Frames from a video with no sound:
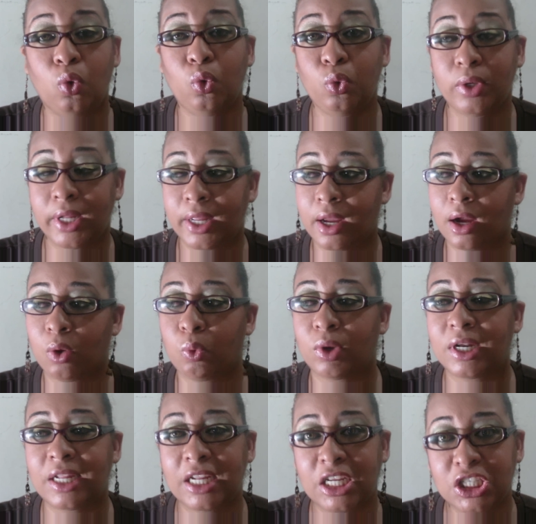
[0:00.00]
who they are,
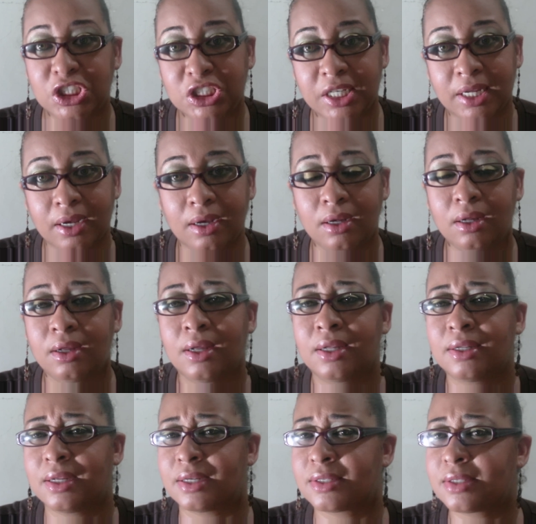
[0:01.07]
what age they are
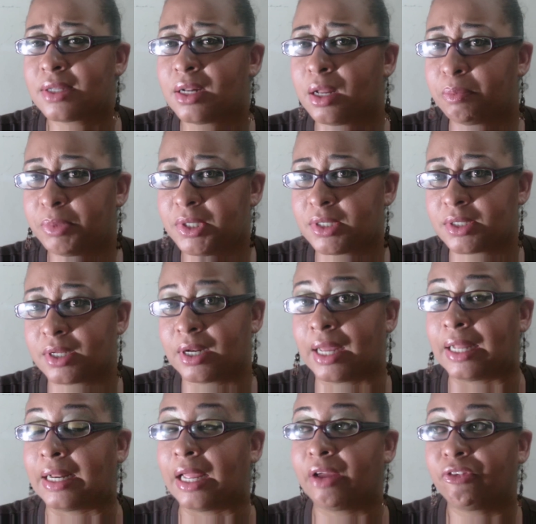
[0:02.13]
you're still a person
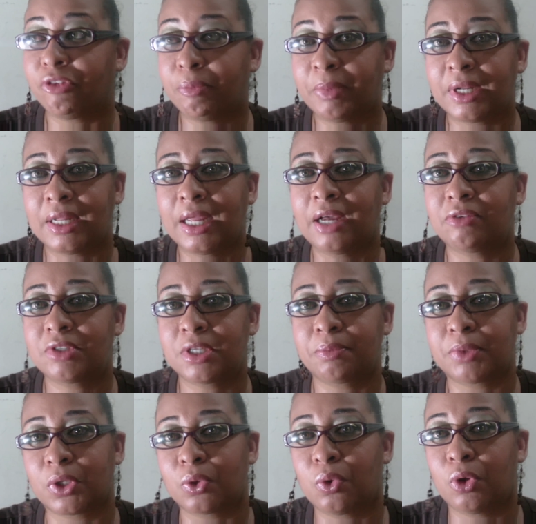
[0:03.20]
and everybody have
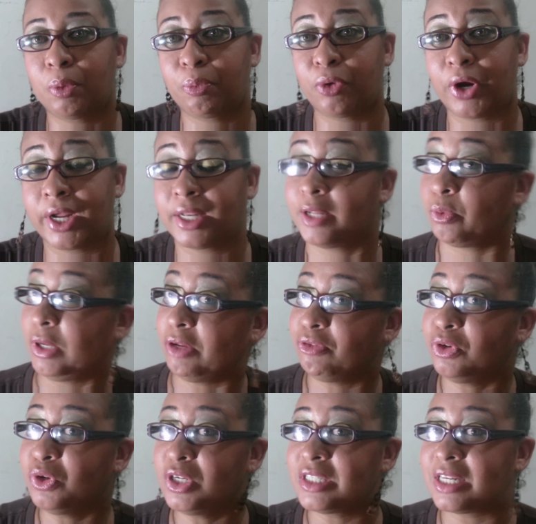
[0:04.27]
something called pride
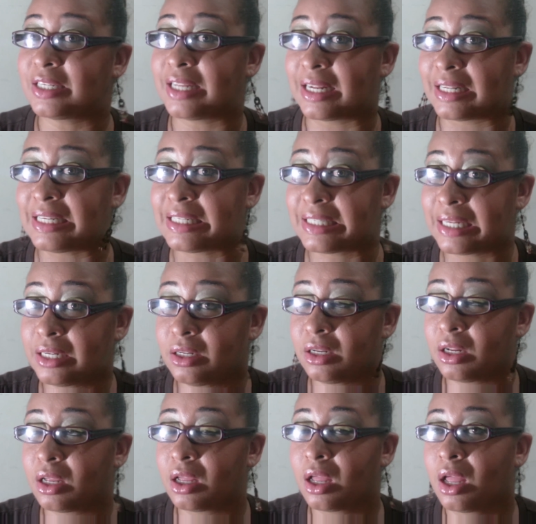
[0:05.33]
even though it's a deadly sin
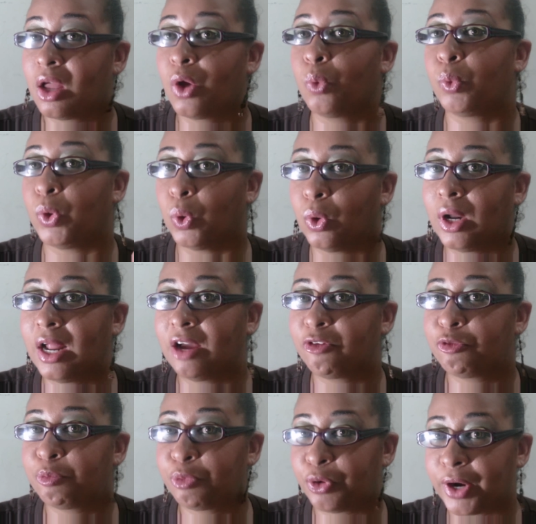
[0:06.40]
we all
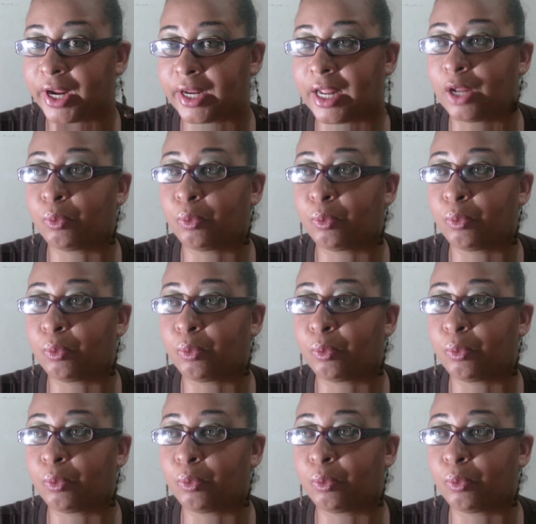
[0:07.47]
have pride